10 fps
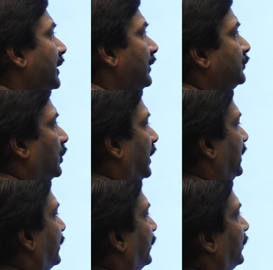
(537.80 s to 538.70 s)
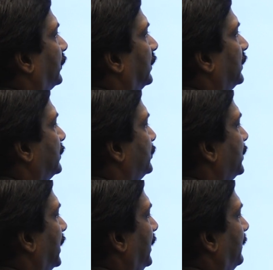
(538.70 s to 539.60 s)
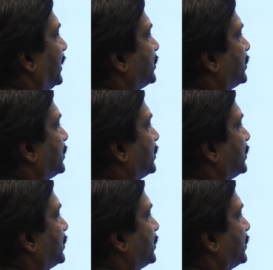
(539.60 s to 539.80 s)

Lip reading: of joints j must